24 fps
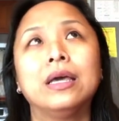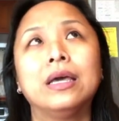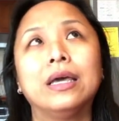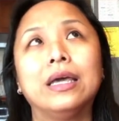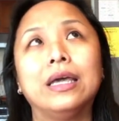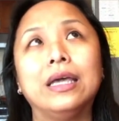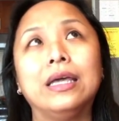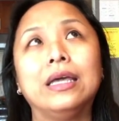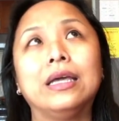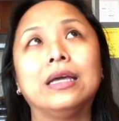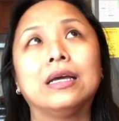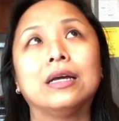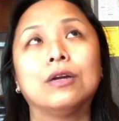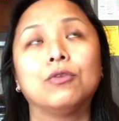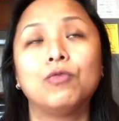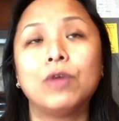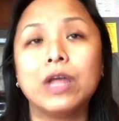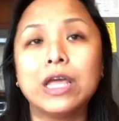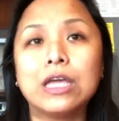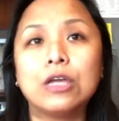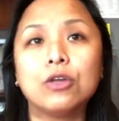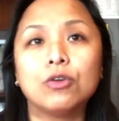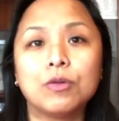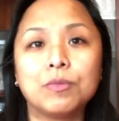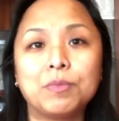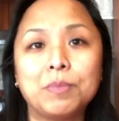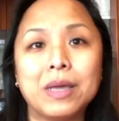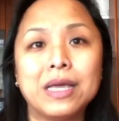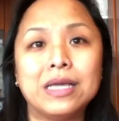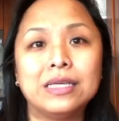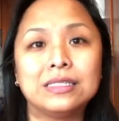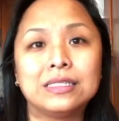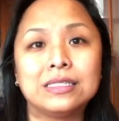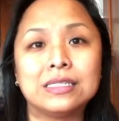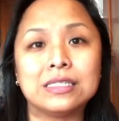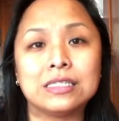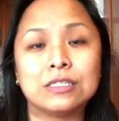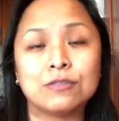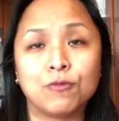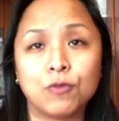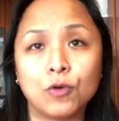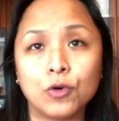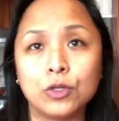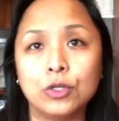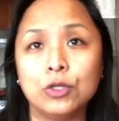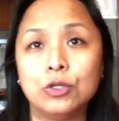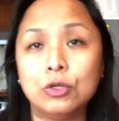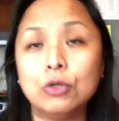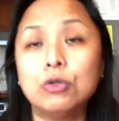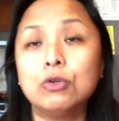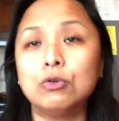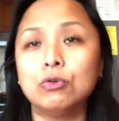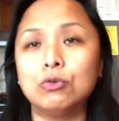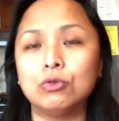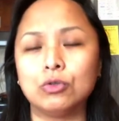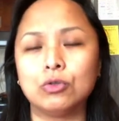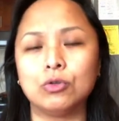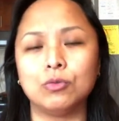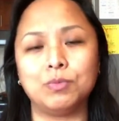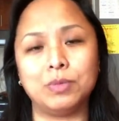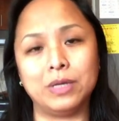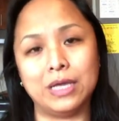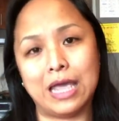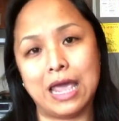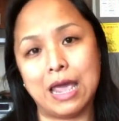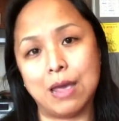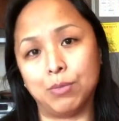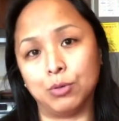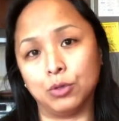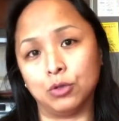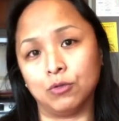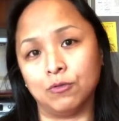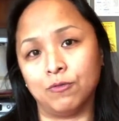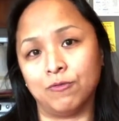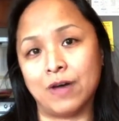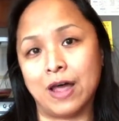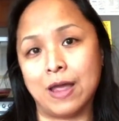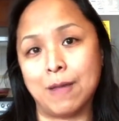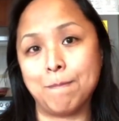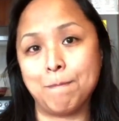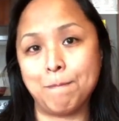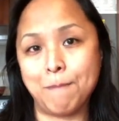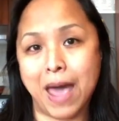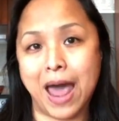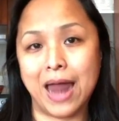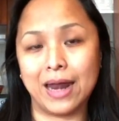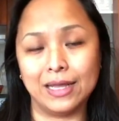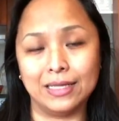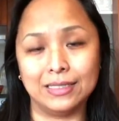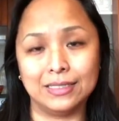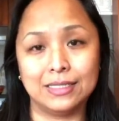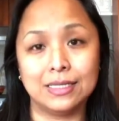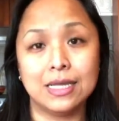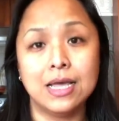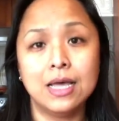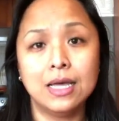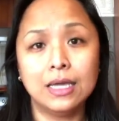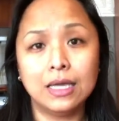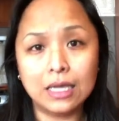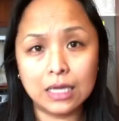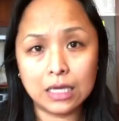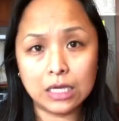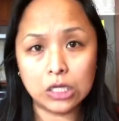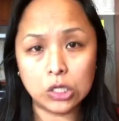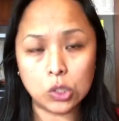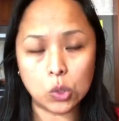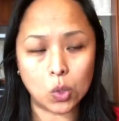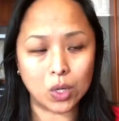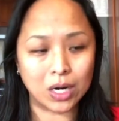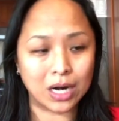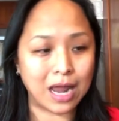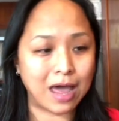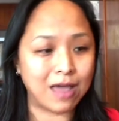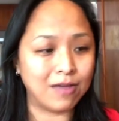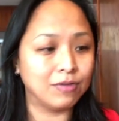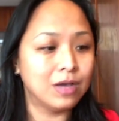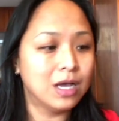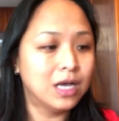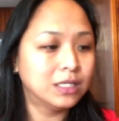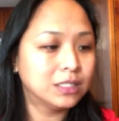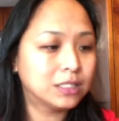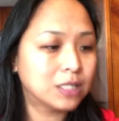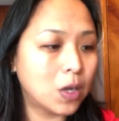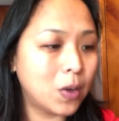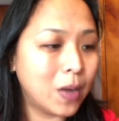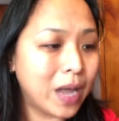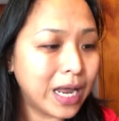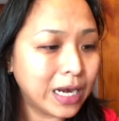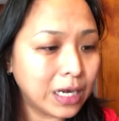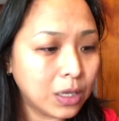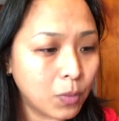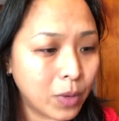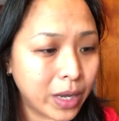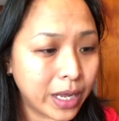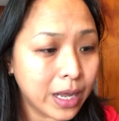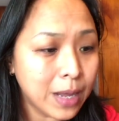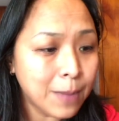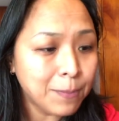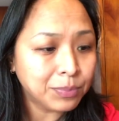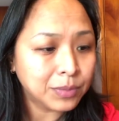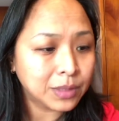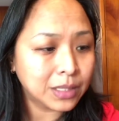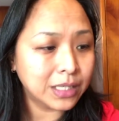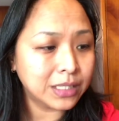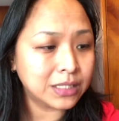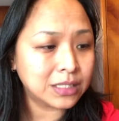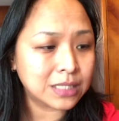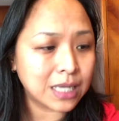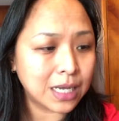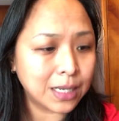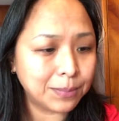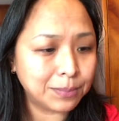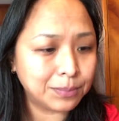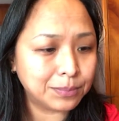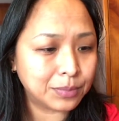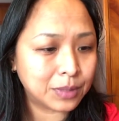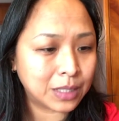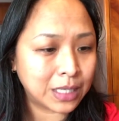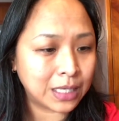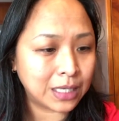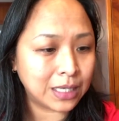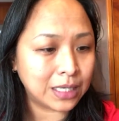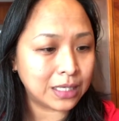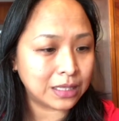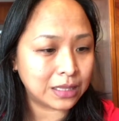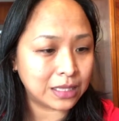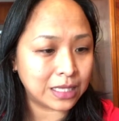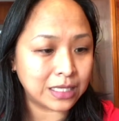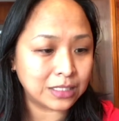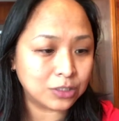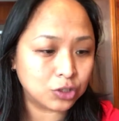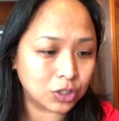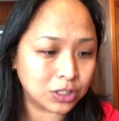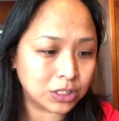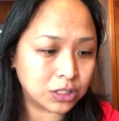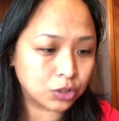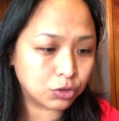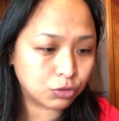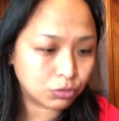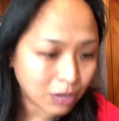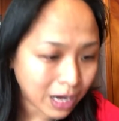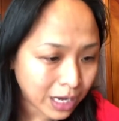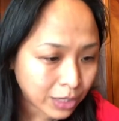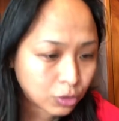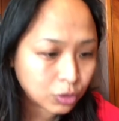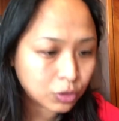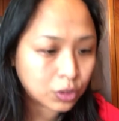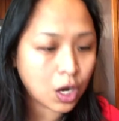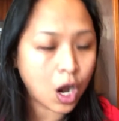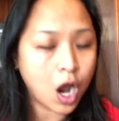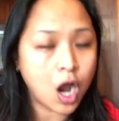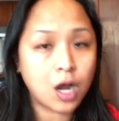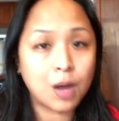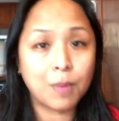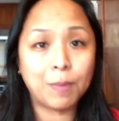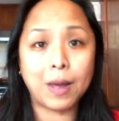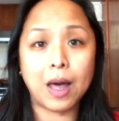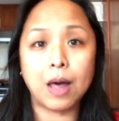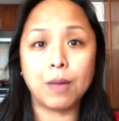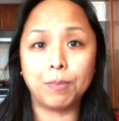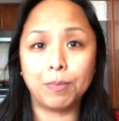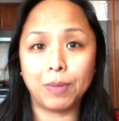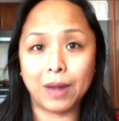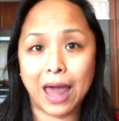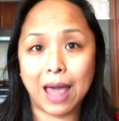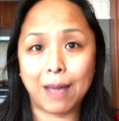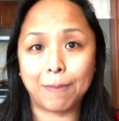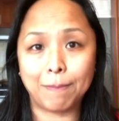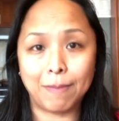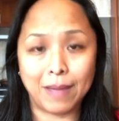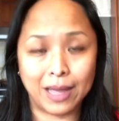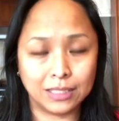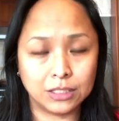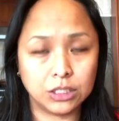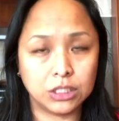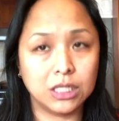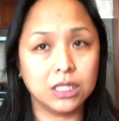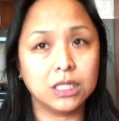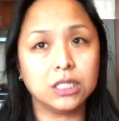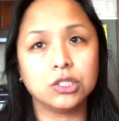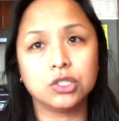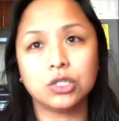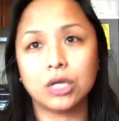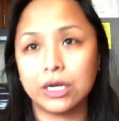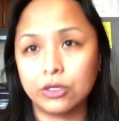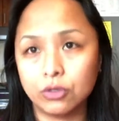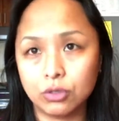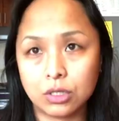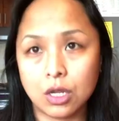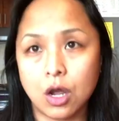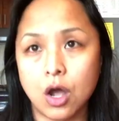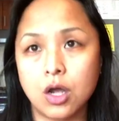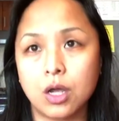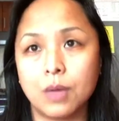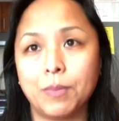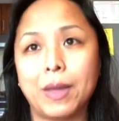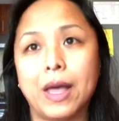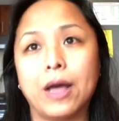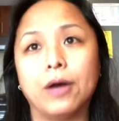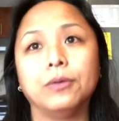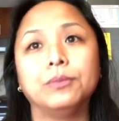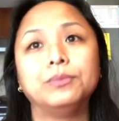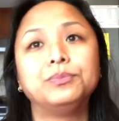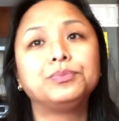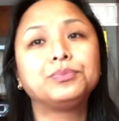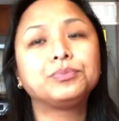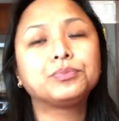in a regular basis for you to be able to find balance in your life. So anyway, this key thing, just try to talk about black magic, try to talk about